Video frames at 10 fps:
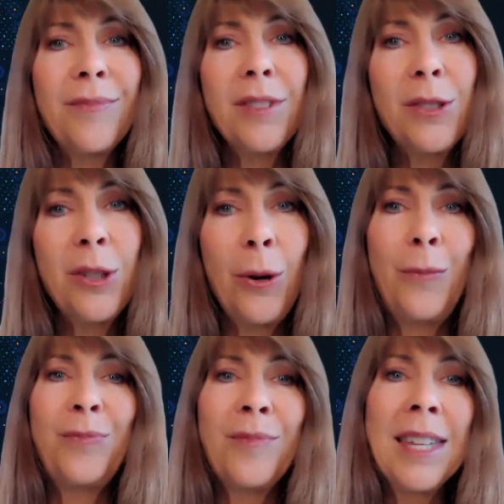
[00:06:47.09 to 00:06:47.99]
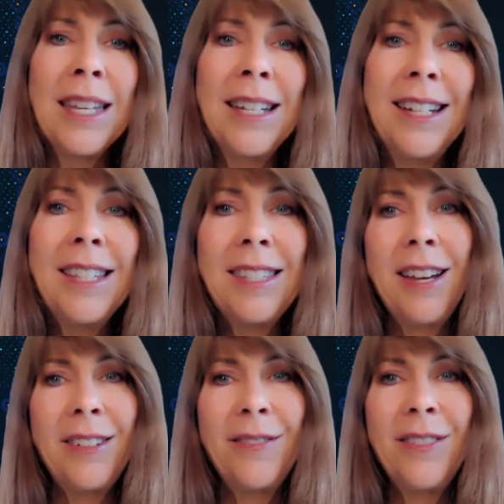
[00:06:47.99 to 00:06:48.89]
So
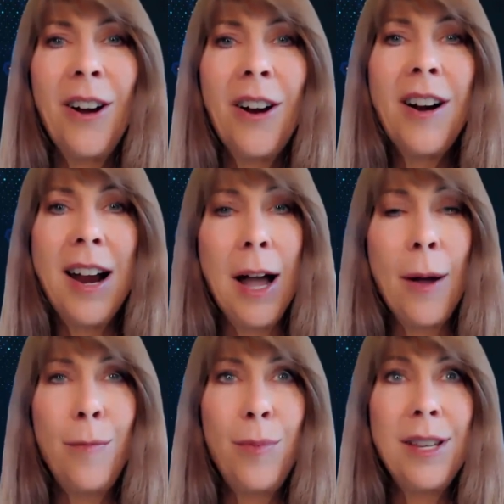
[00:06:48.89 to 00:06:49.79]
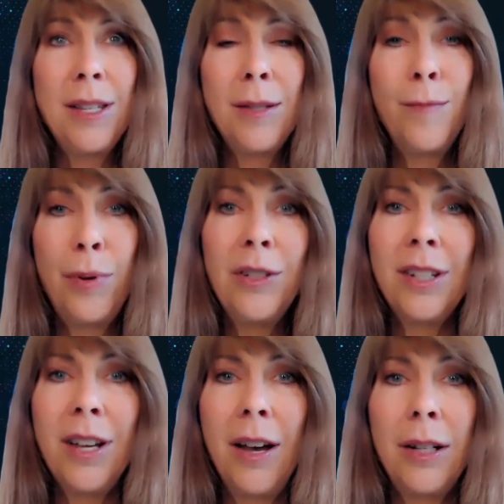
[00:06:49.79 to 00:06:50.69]
instead, our app is
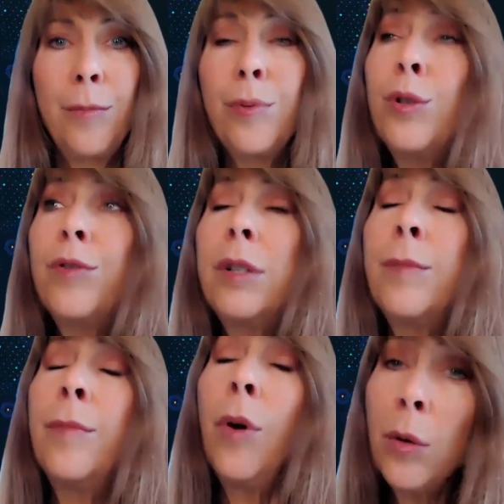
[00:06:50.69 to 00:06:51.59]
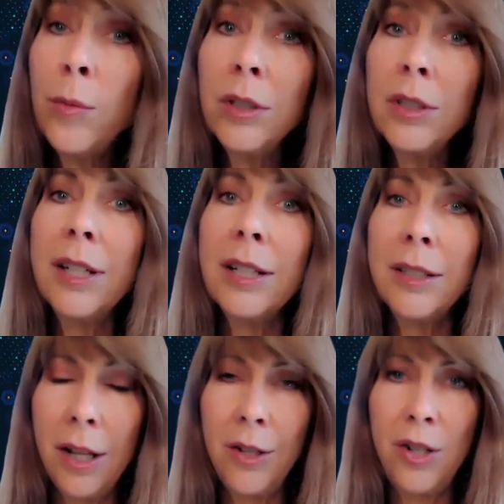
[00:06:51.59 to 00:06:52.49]
built on a proven mobile
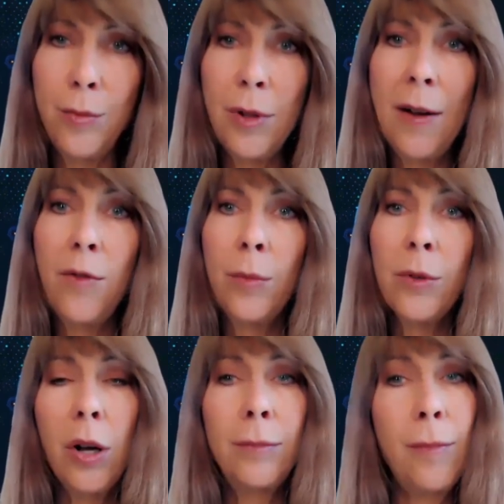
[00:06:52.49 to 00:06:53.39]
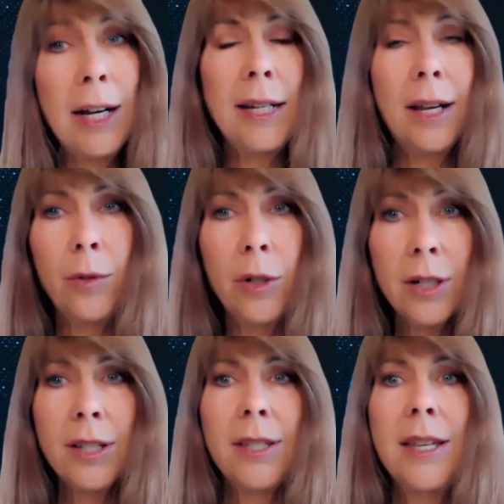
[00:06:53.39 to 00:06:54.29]
technology platform called Mighty
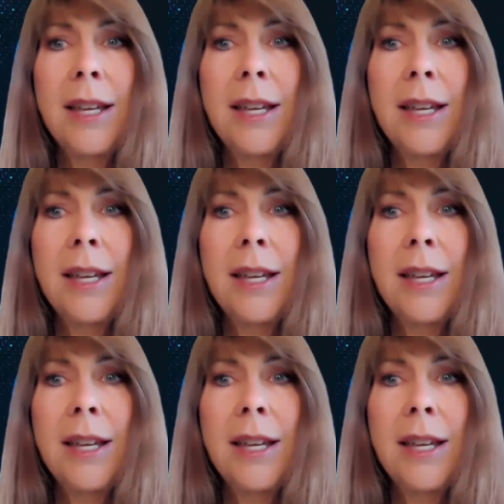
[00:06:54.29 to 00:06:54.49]
Networks.